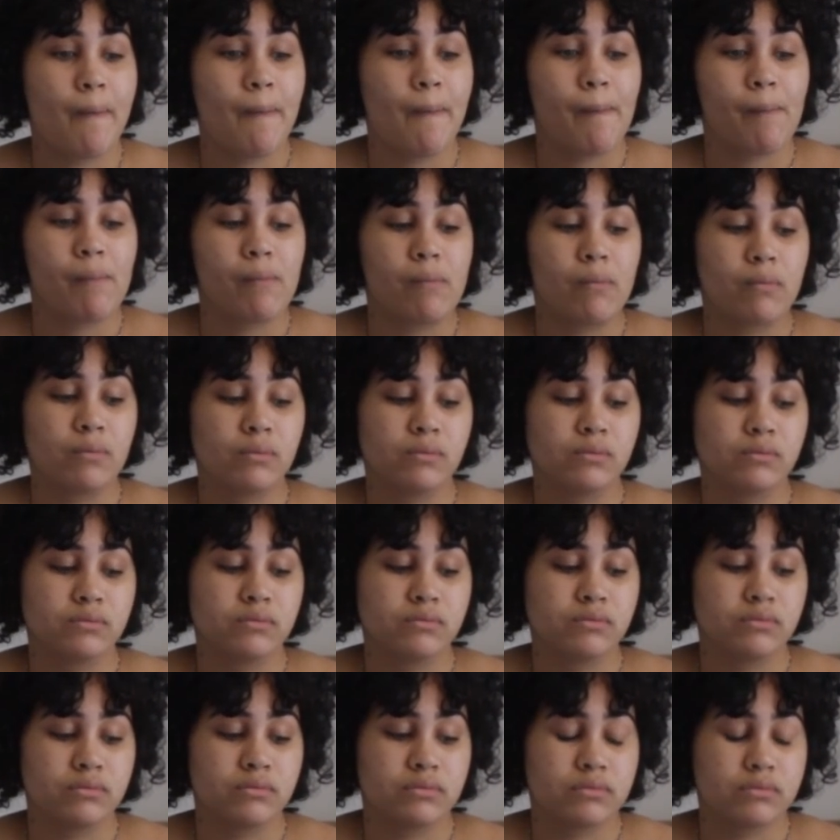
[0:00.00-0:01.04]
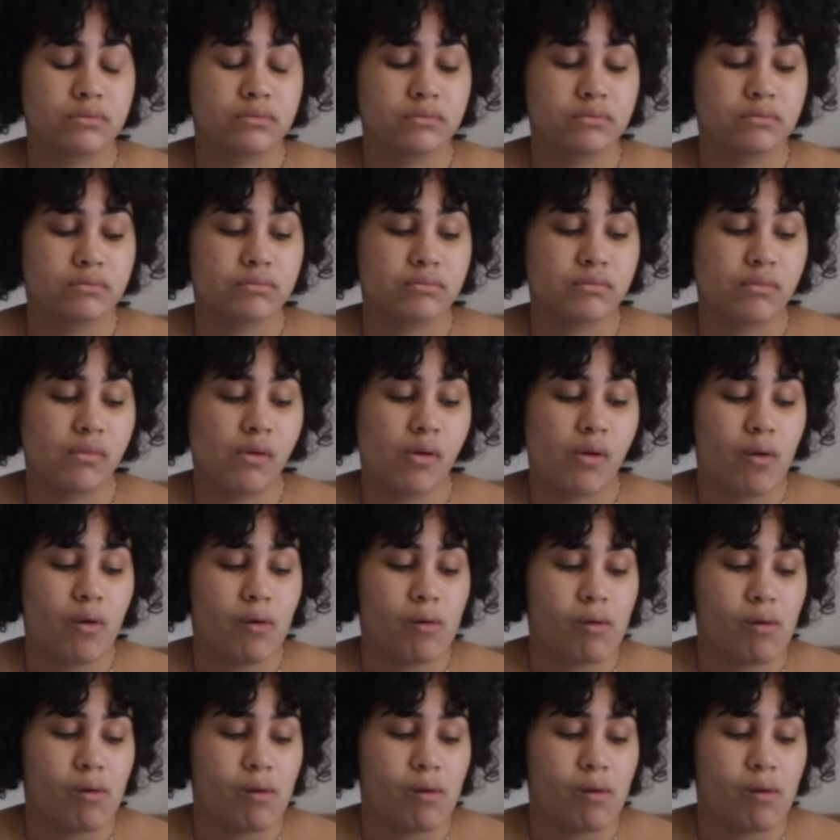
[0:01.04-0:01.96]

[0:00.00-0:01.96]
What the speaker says: Nothing is said.